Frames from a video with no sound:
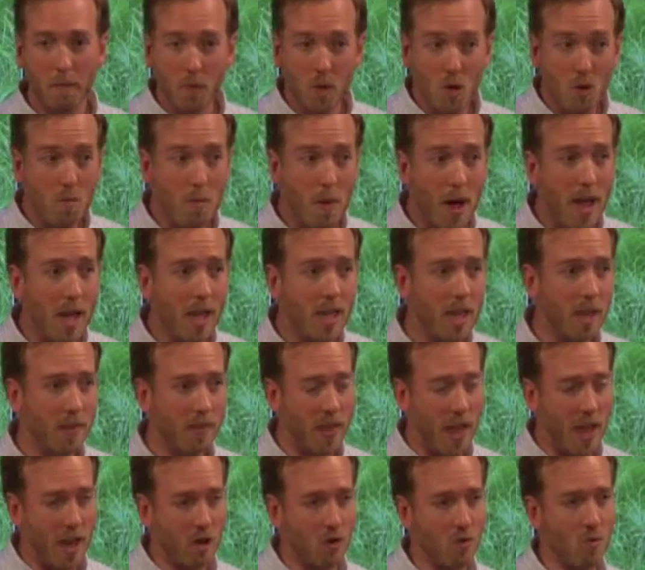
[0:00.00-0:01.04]
You might get
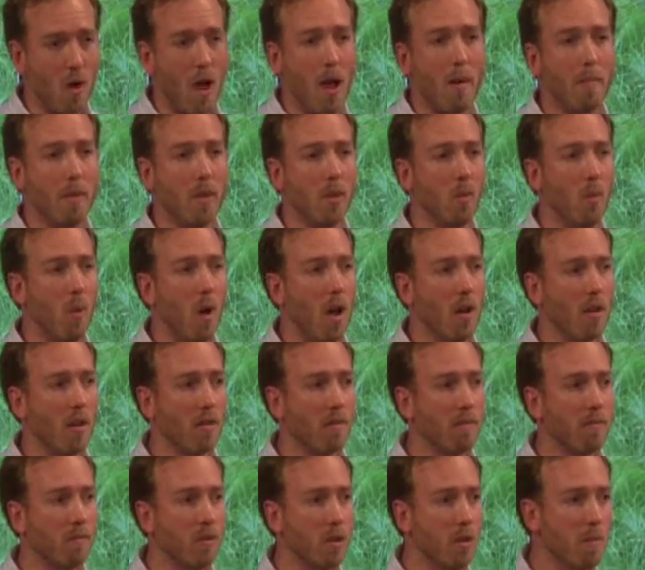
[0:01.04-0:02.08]
that drop in the
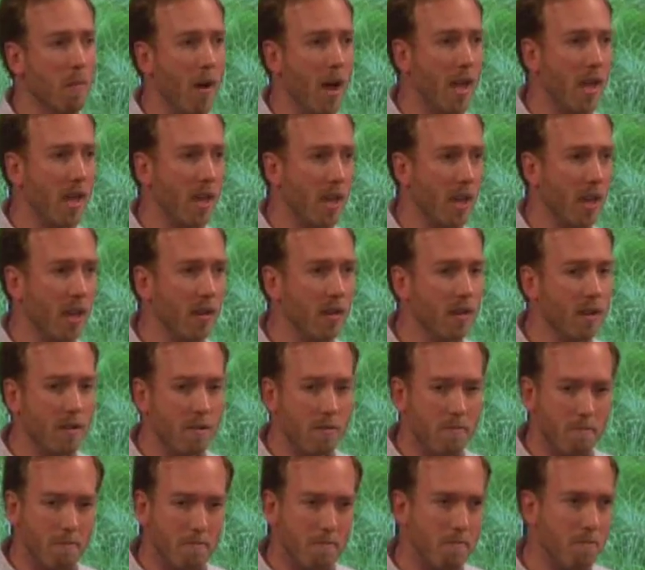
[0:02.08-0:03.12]
water. You might get
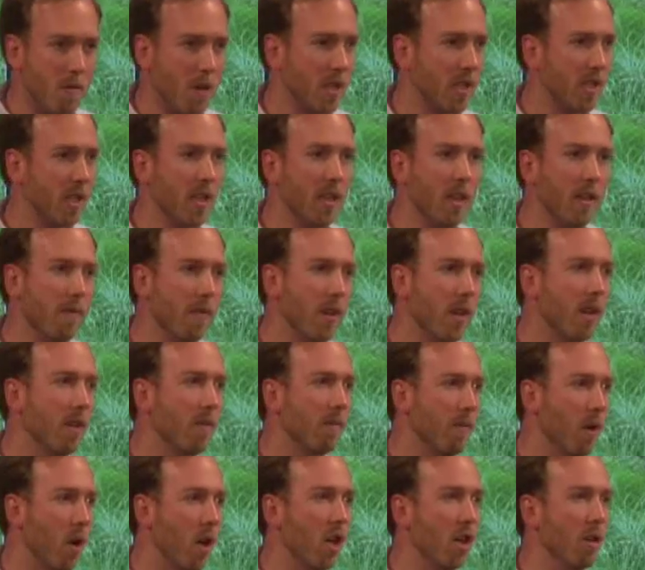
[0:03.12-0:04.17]
a
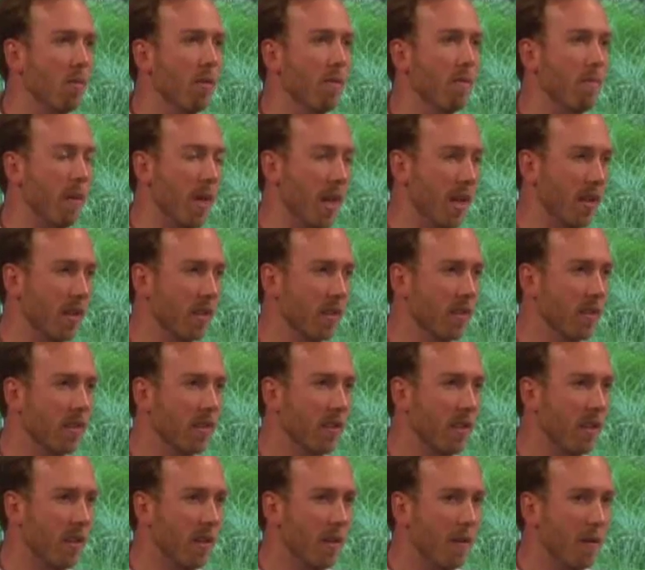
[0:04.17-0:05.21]
significant volume of pins.
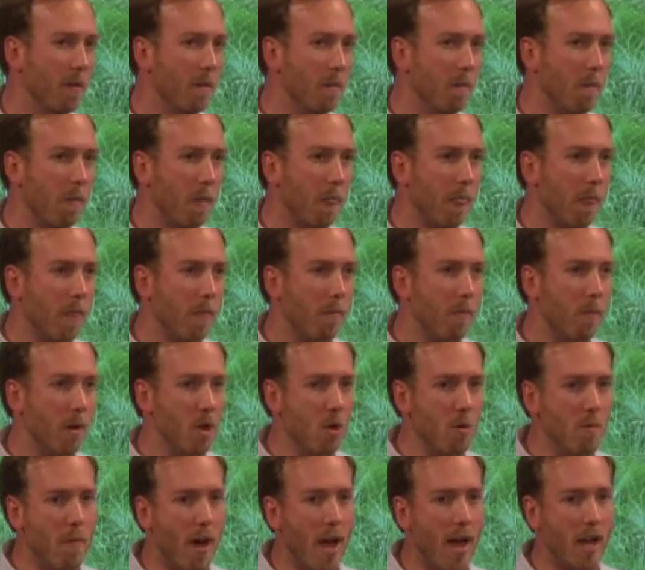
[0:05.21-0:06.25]
But
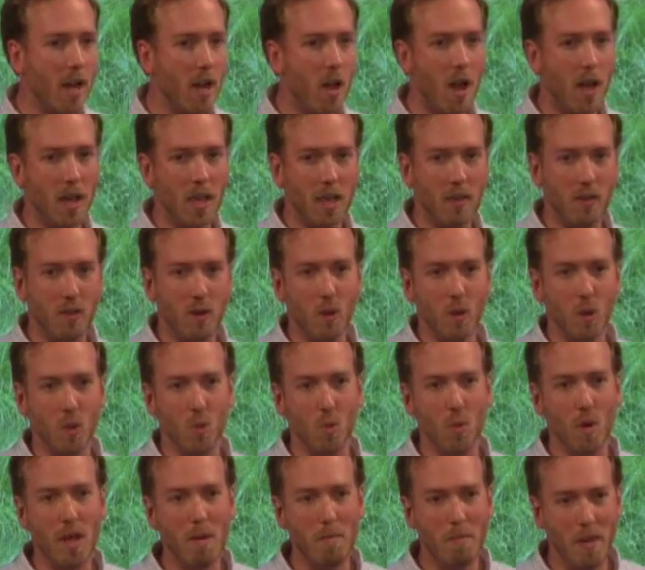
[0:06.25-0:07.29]
you might not get those
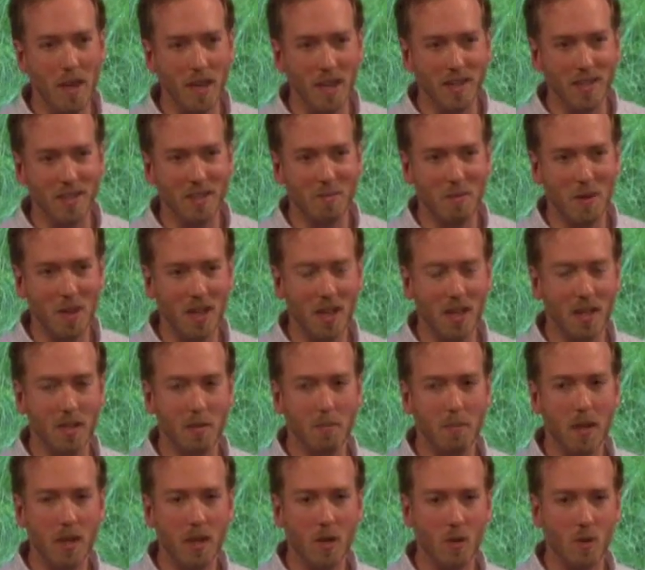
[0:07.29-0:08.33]
repins
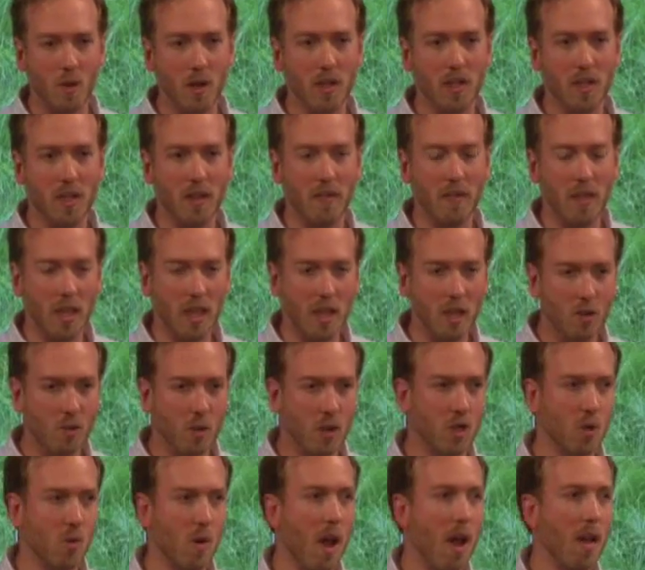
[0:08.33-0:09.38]
because Pinterest and the
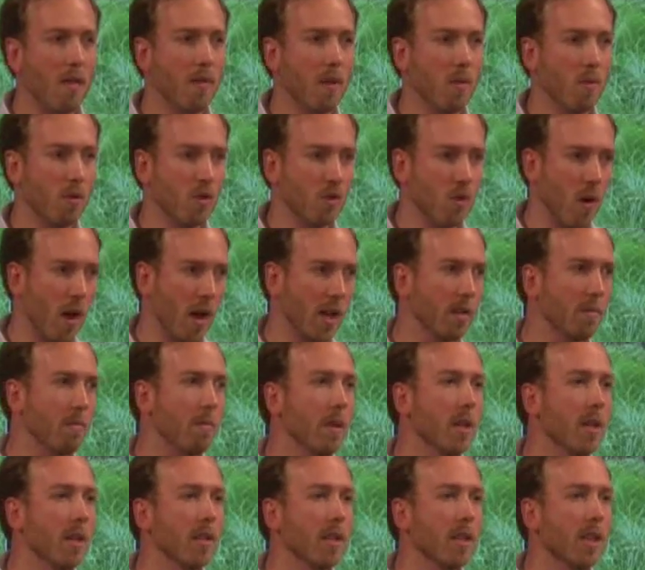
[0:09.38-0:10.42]
interest graph that we're trying to
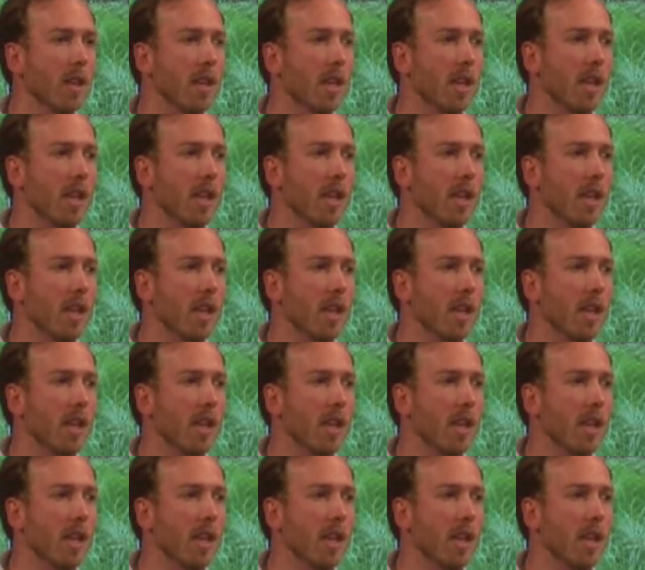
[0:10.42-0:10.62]
build